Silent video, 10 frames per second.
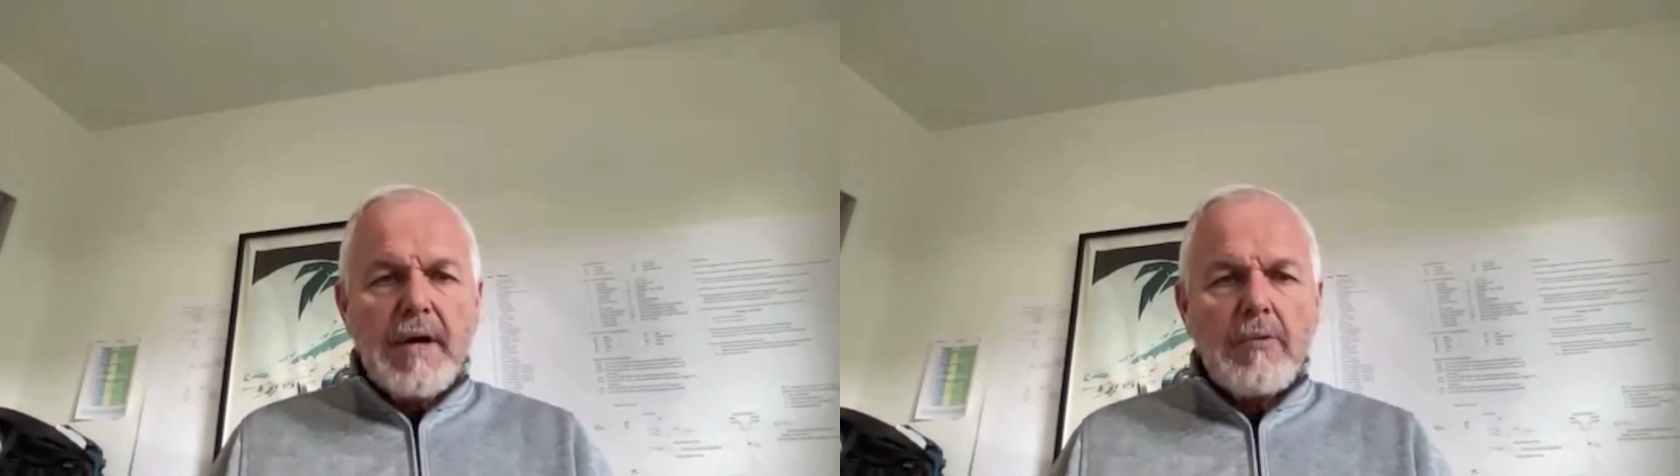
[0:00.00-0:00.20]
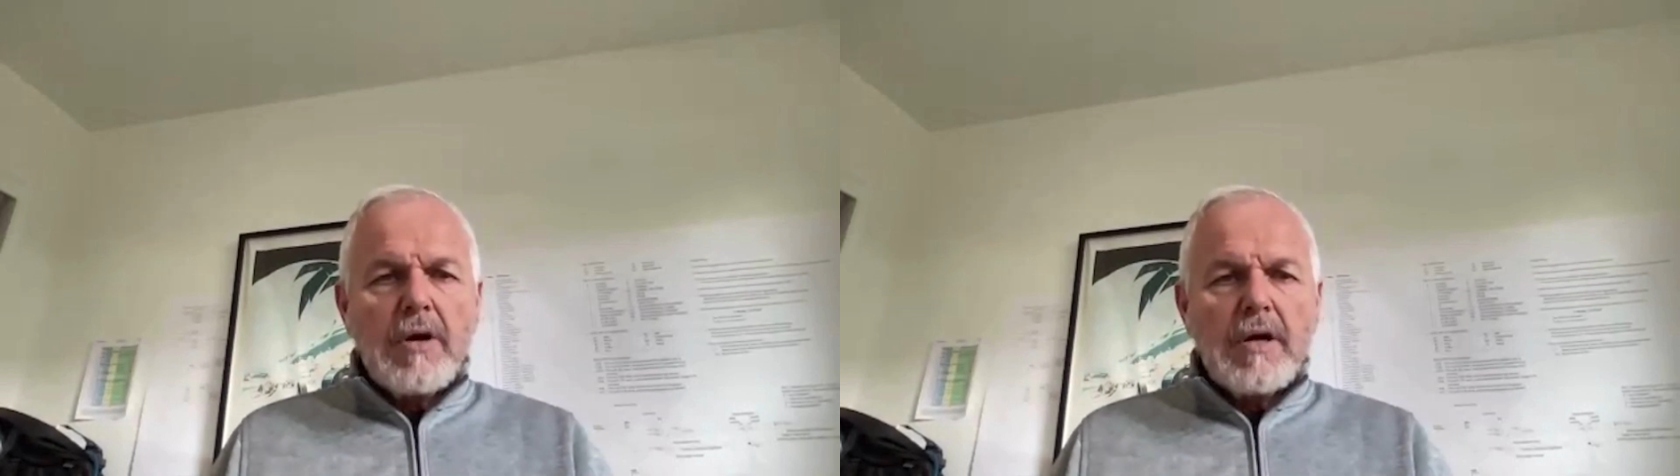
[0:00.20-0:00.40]

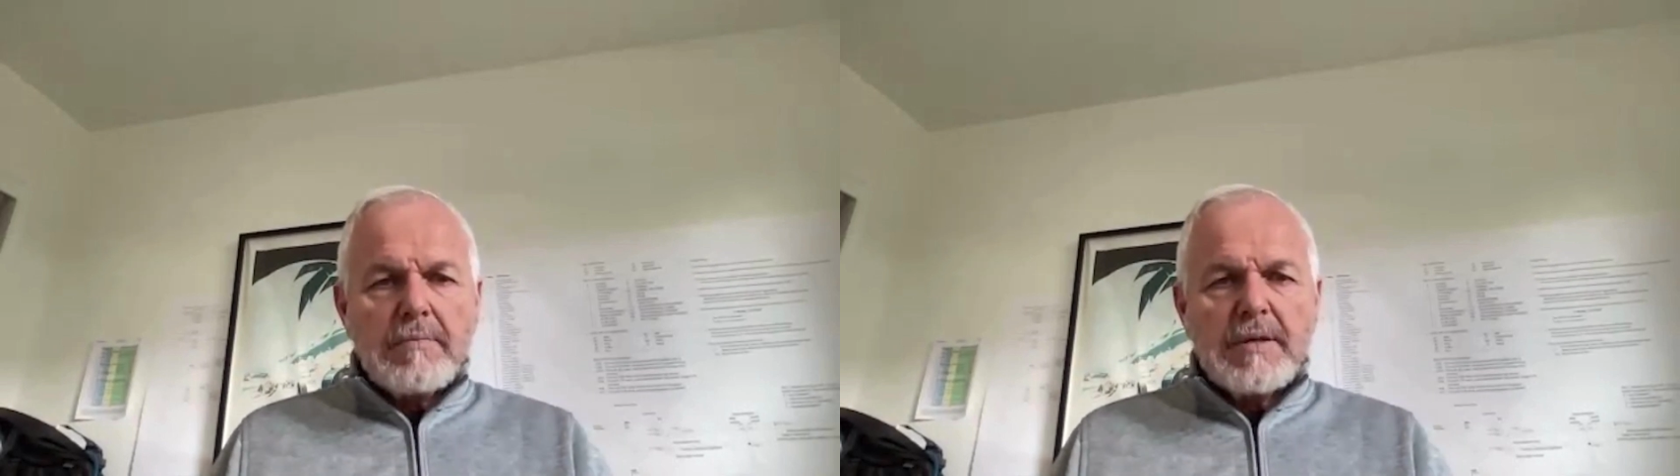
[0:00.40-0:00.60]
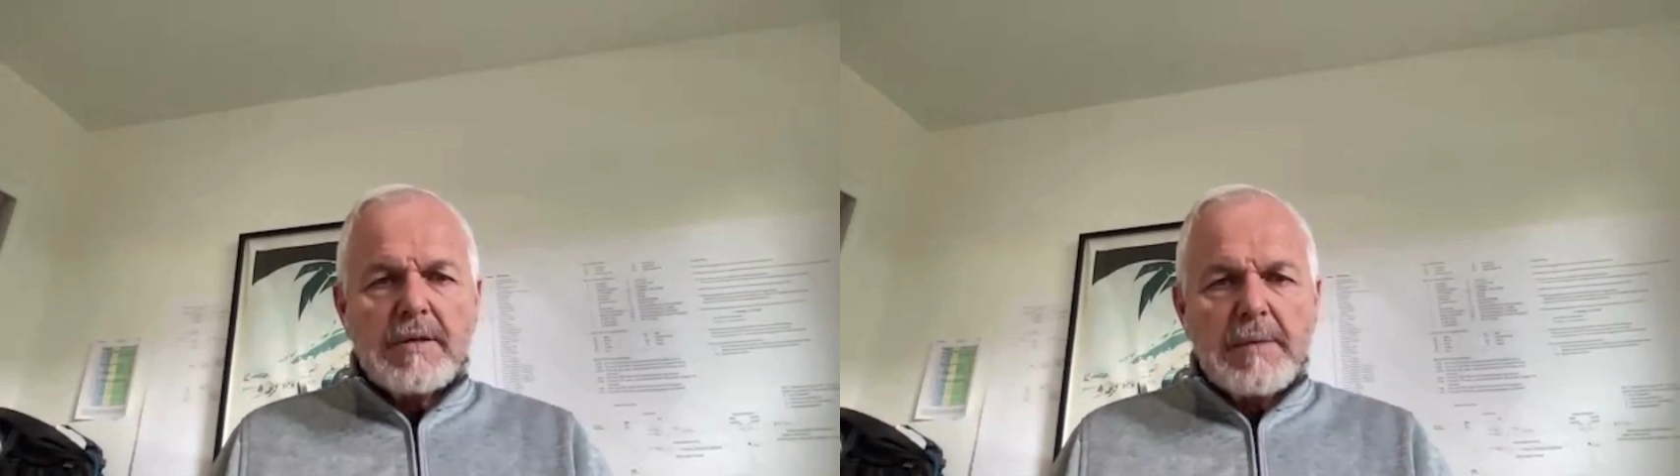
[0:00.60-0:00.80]
I want
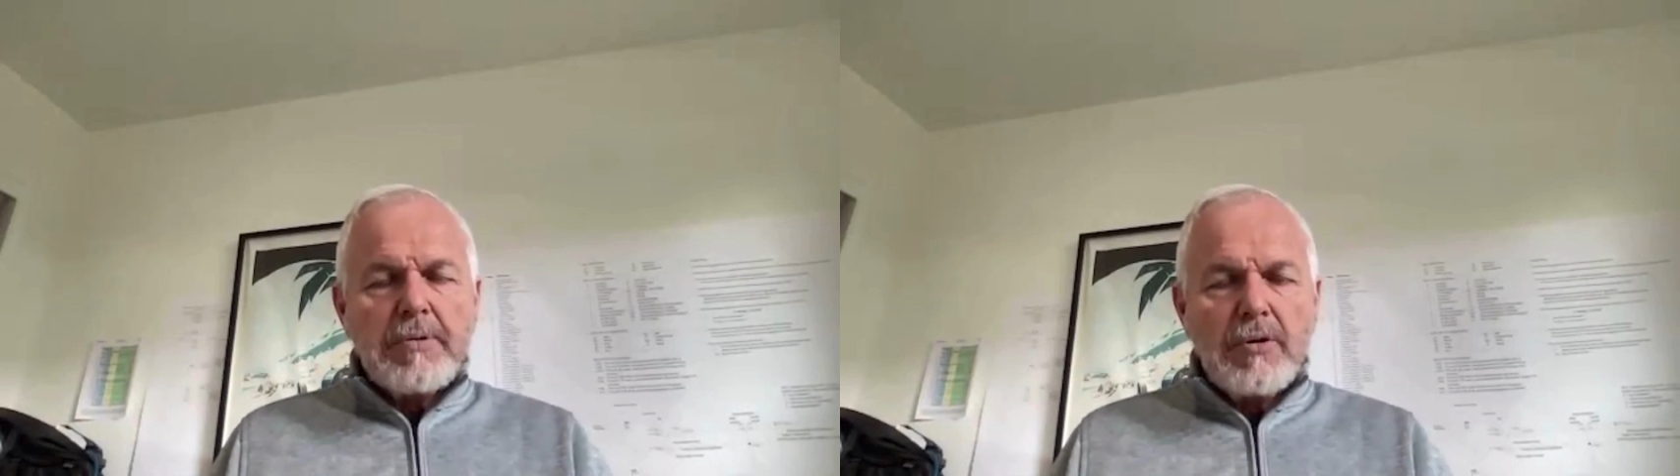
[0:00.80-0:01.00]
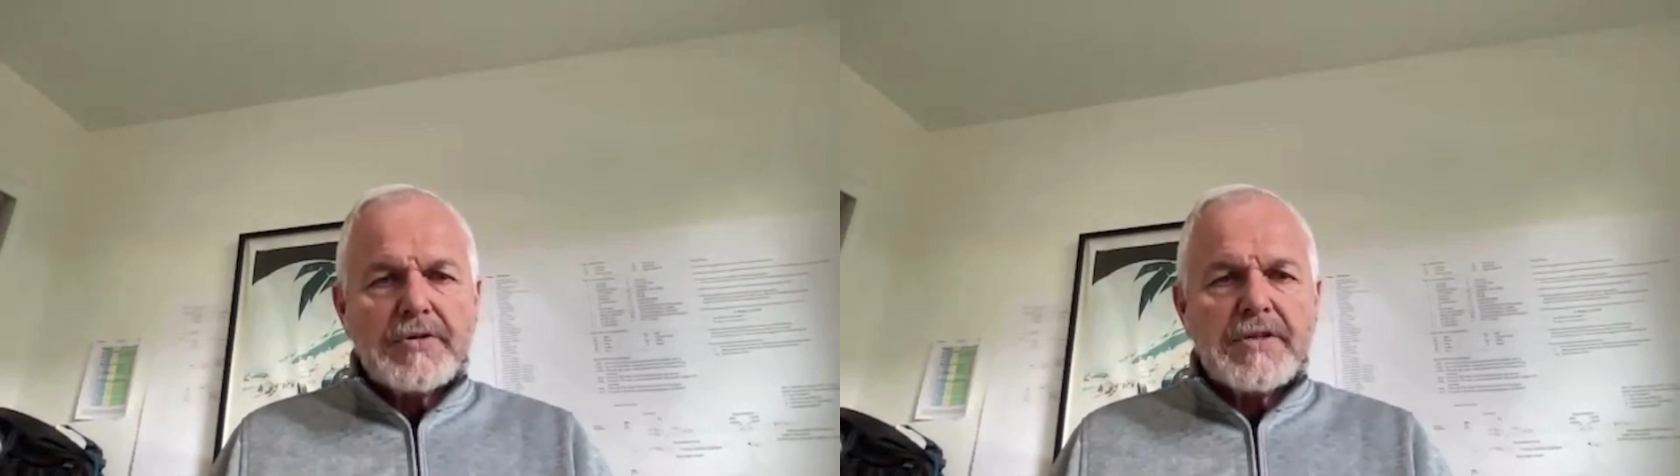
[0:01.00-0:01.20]
it to be a
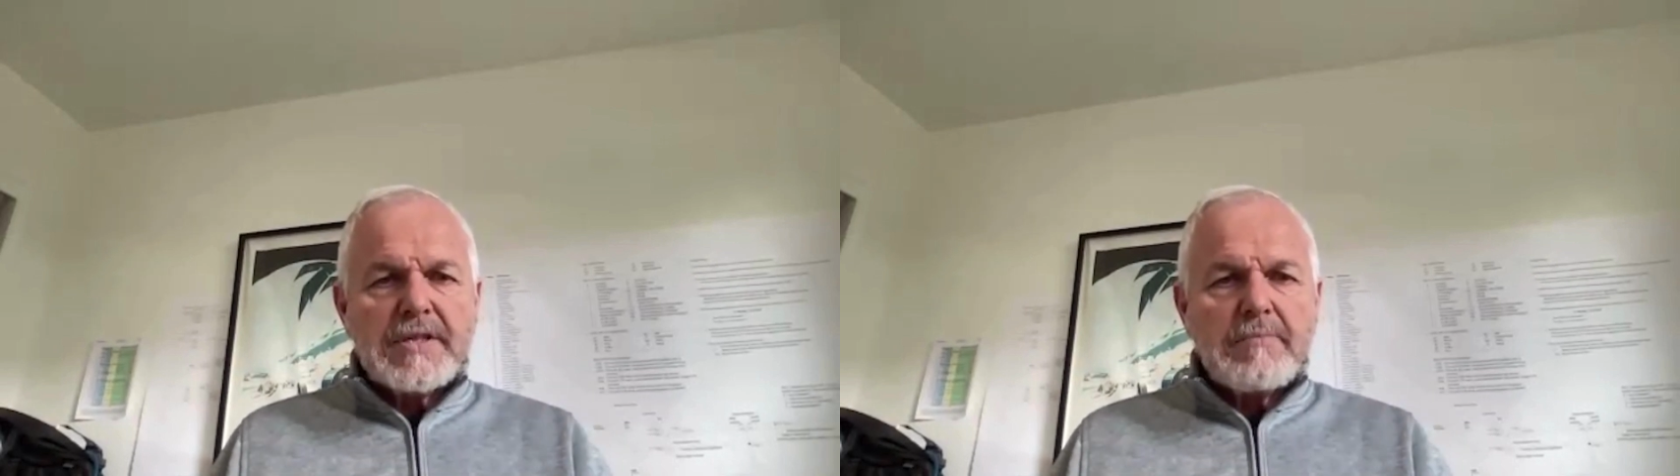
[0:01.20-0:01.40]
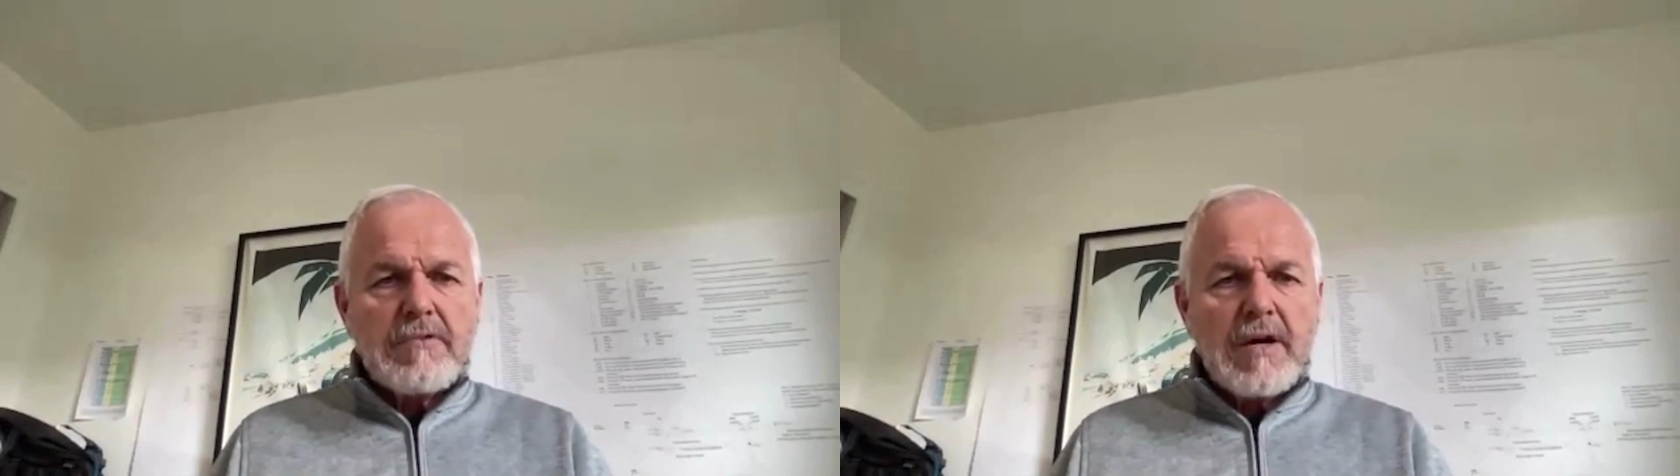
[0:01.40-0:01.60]
pull
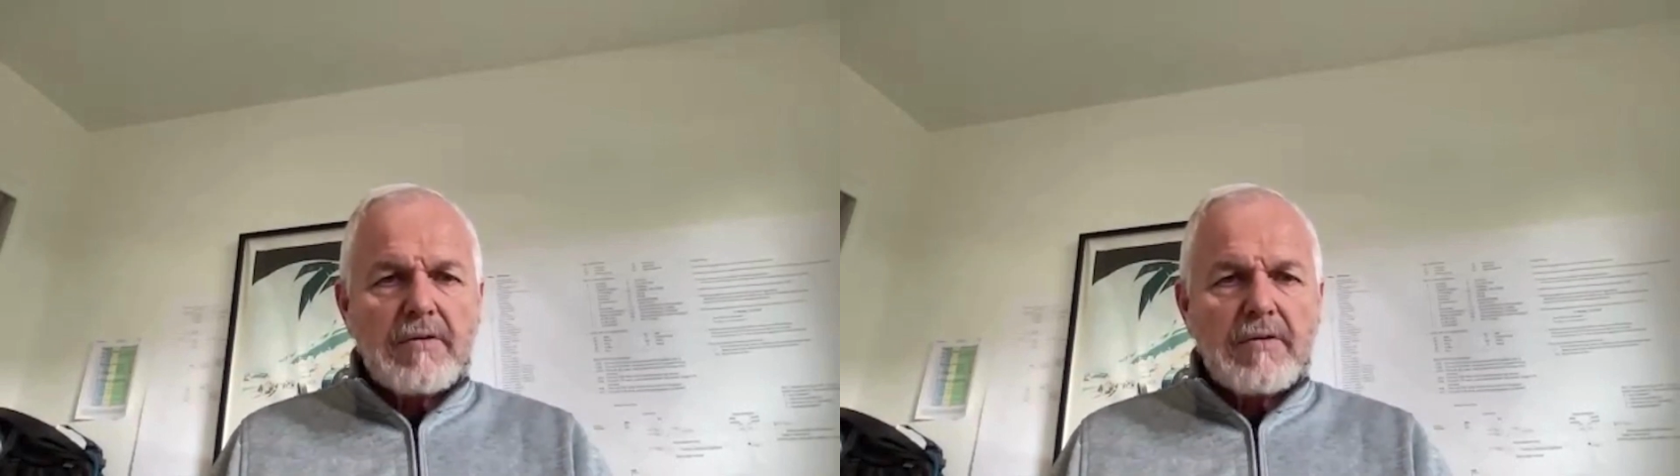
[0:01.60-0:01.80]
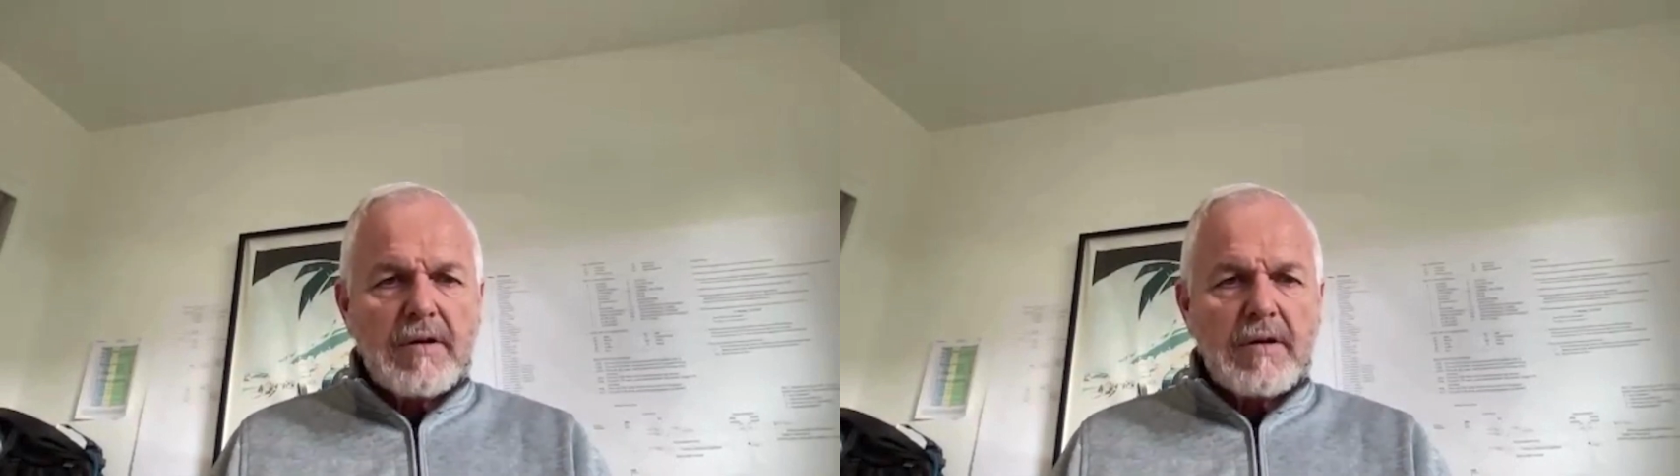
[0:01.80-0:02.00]
system
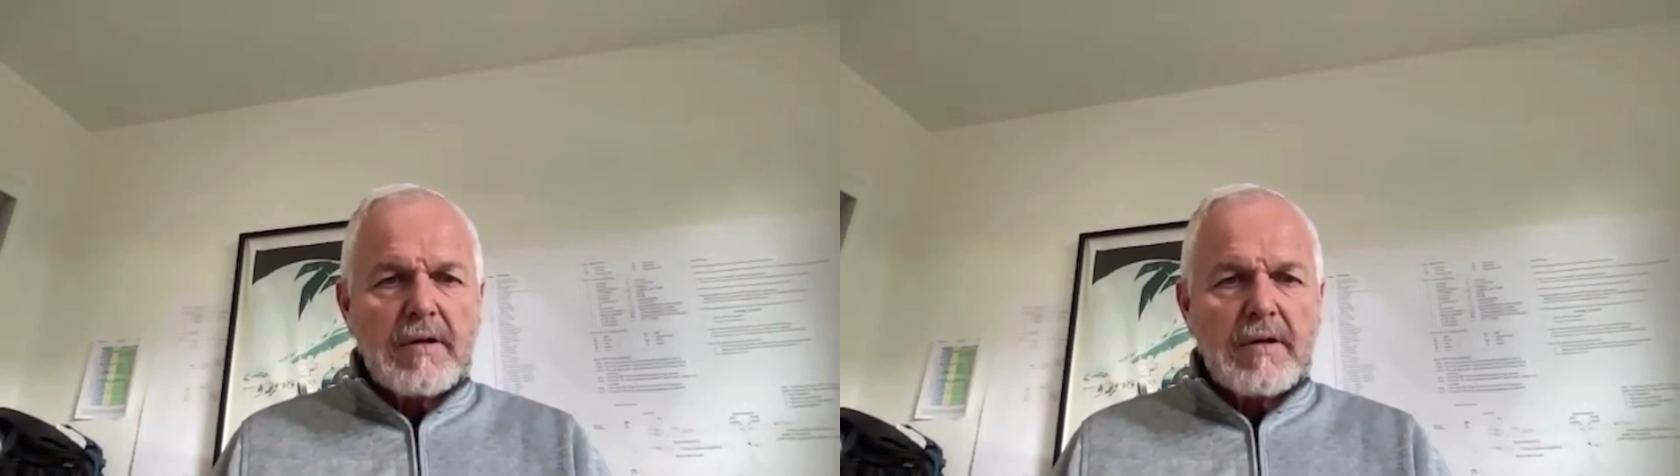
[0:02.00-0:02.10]
rather than